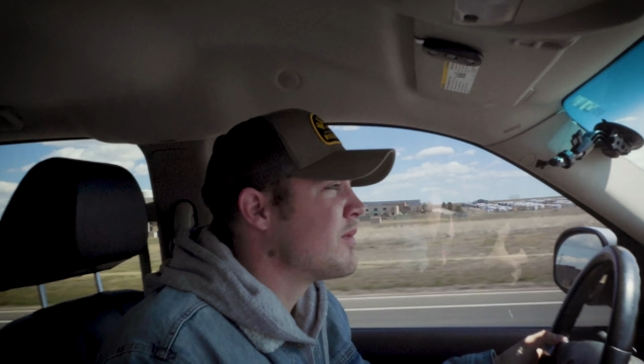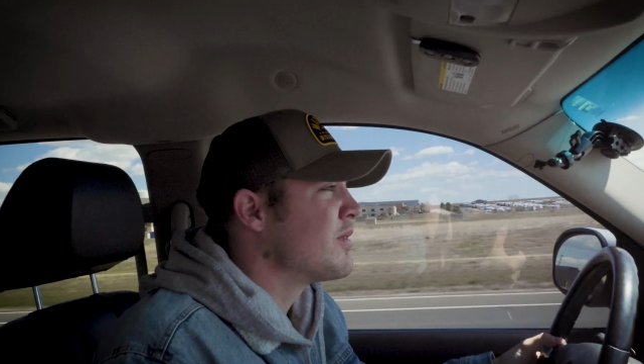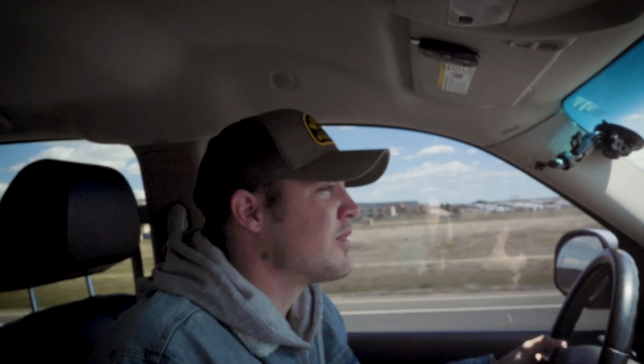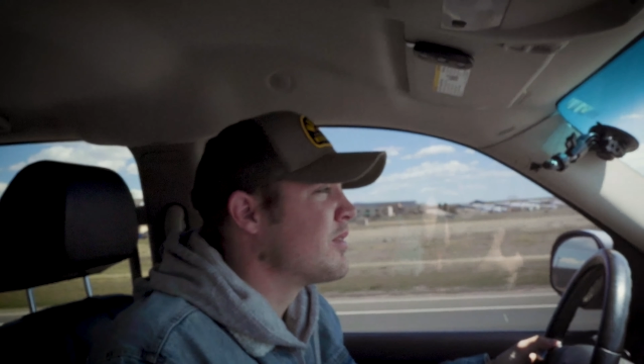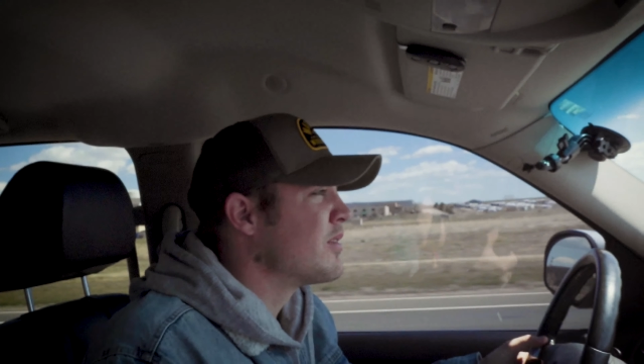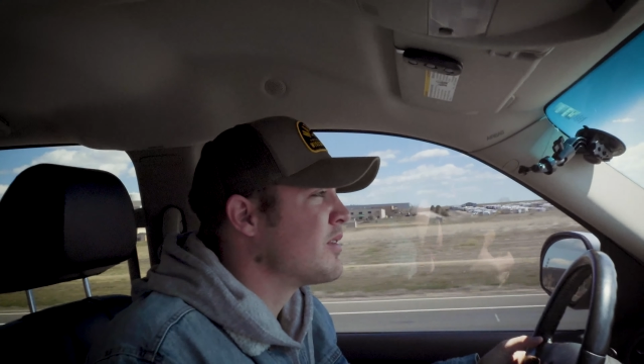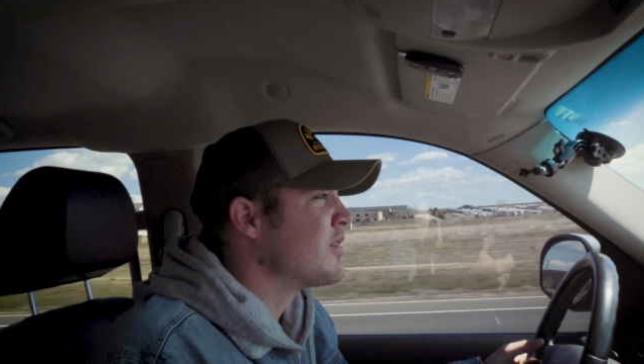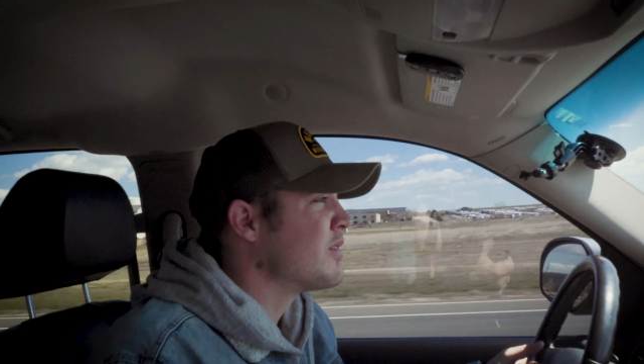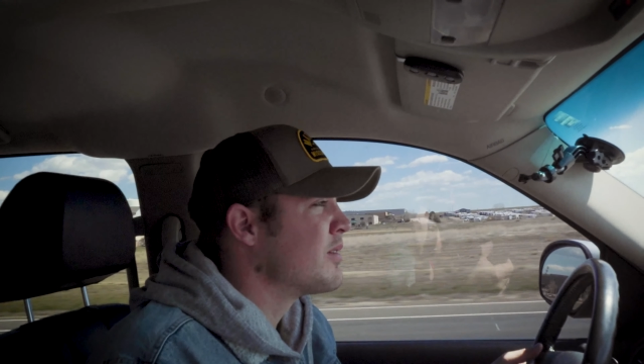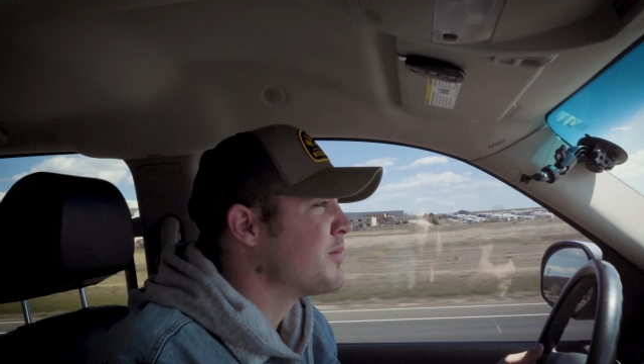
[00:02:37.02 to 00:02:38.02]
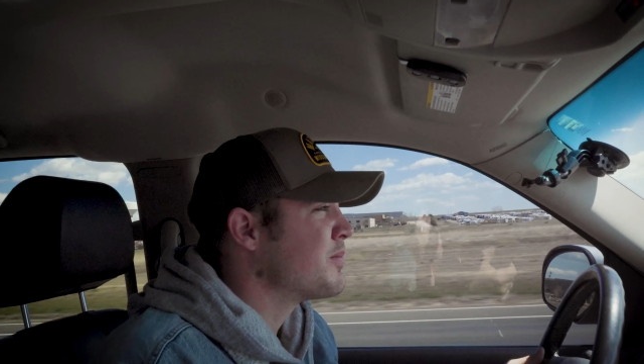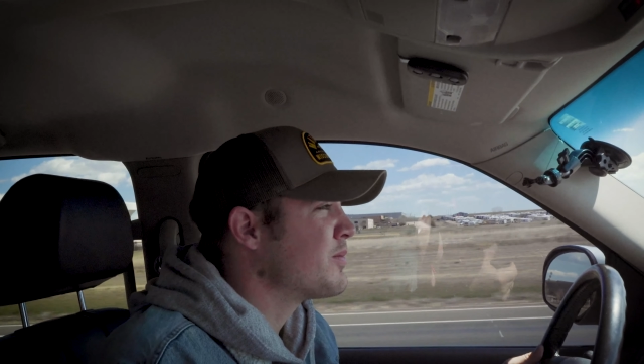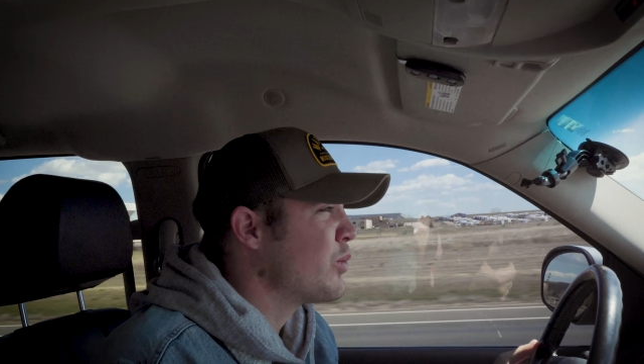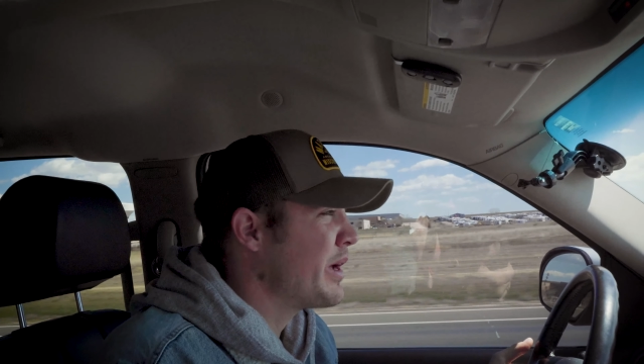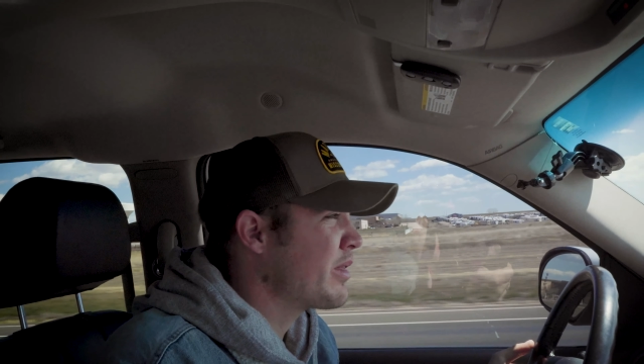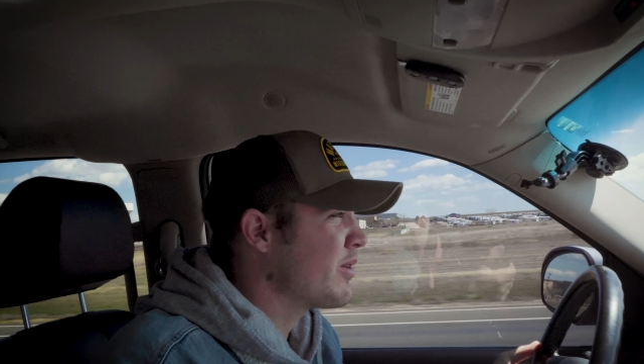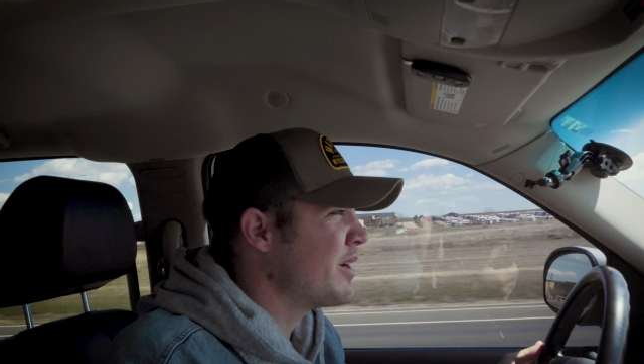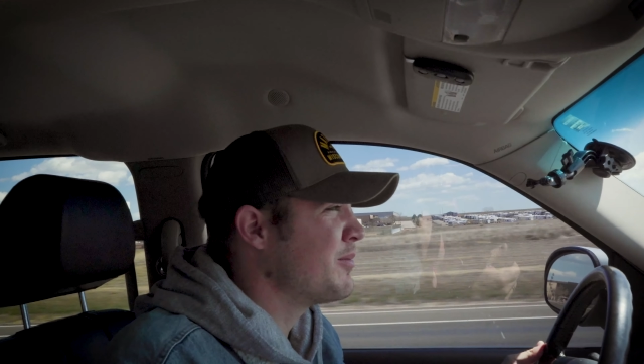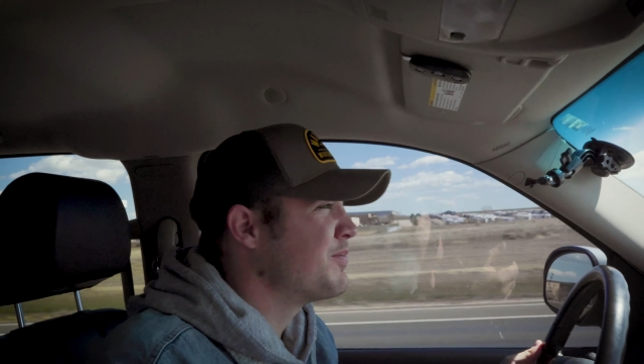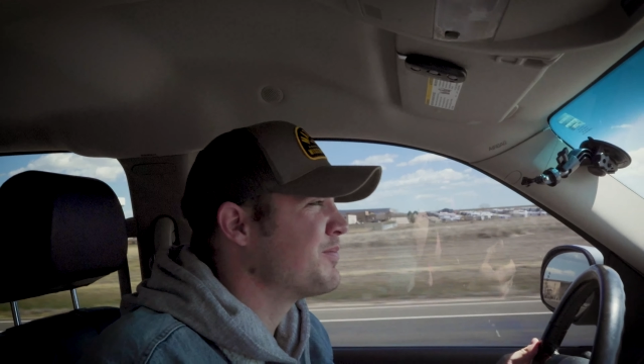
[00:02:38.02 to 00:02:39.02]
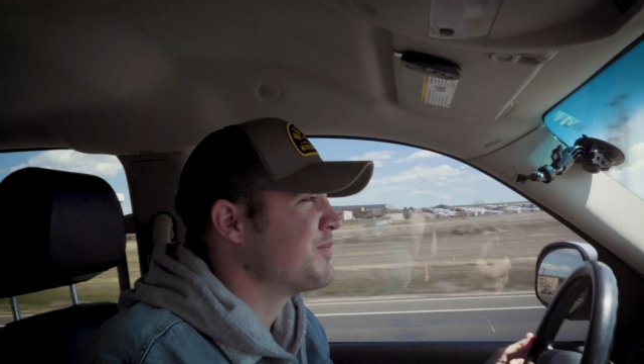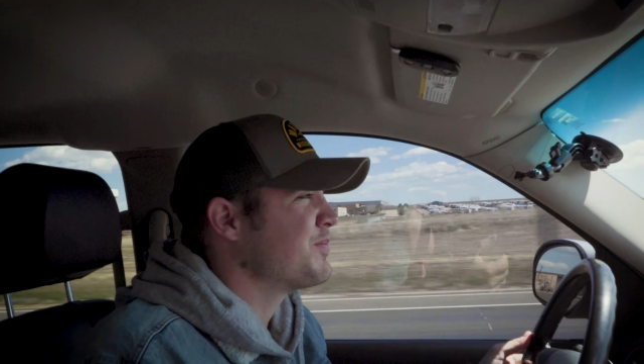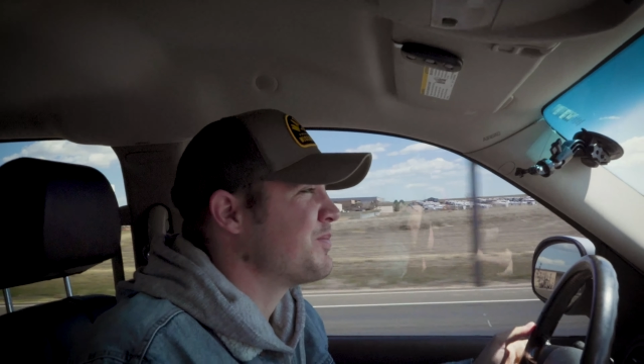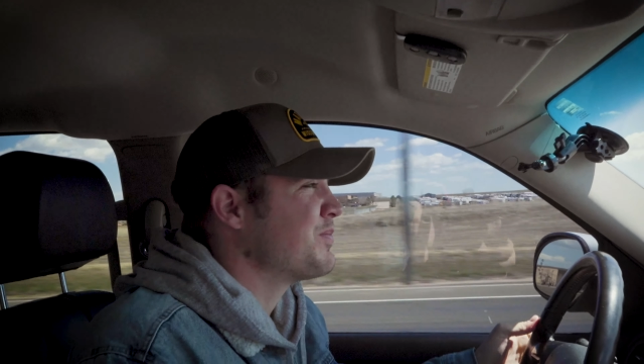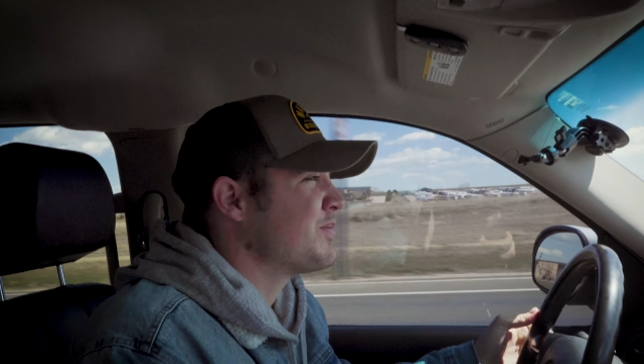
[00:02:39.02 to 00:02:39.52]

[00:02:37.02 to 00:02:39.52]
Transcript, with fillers: week three. Week three. How are you